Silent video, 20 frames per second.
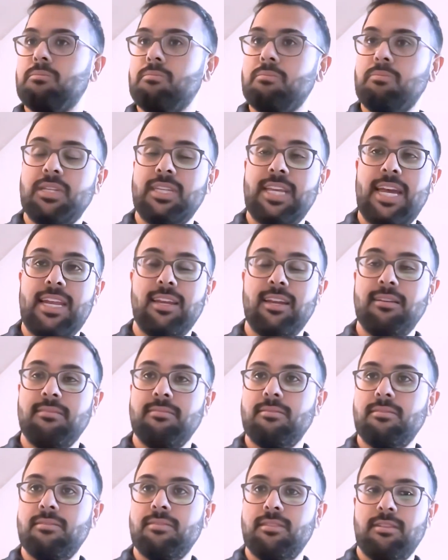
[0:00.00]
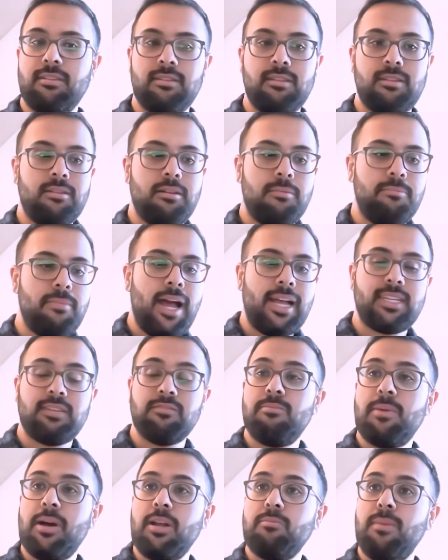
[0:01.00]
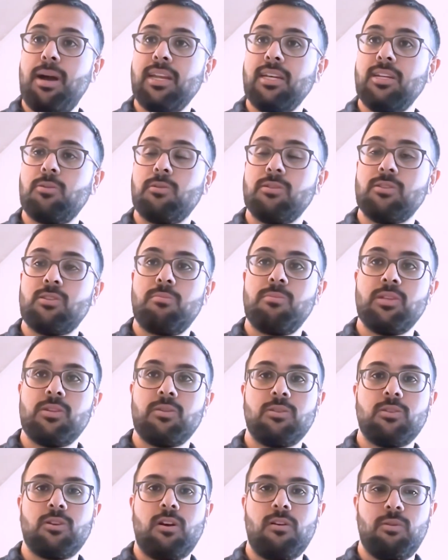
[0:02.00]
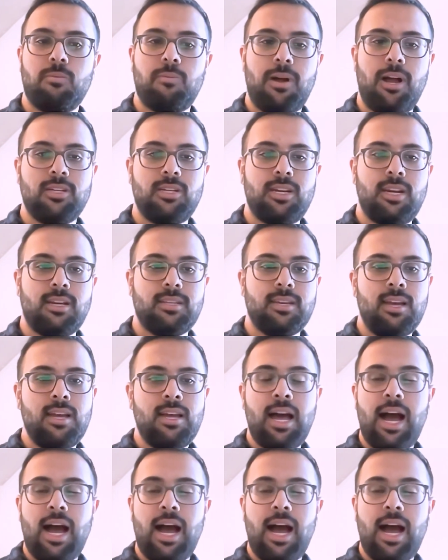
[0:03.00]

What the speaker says: sending a massive amount of money towards open source software projects.